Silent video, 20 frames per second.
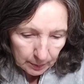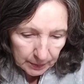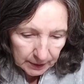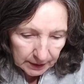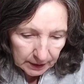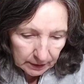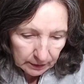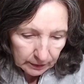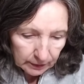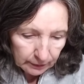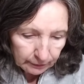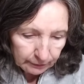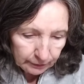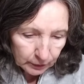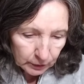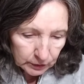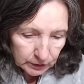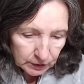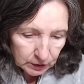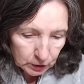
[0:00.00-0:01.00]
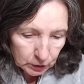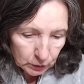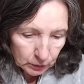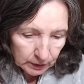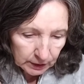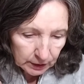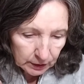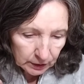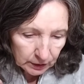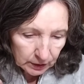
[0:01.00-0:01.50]
But the first
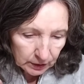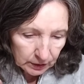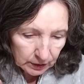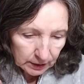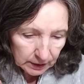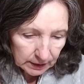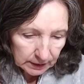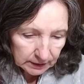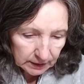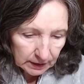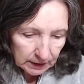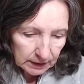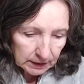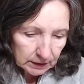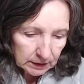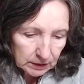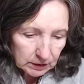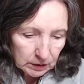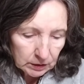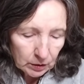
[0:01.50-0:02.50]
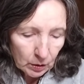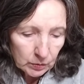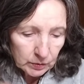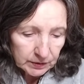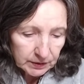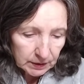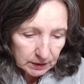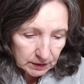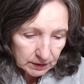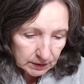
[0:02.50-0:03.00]
trigger, it, it
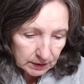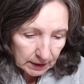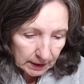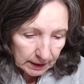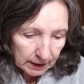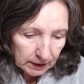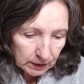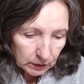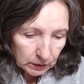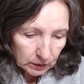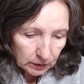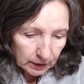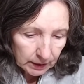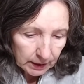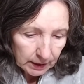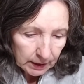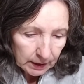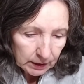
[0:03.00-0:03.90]
goes in a cycle.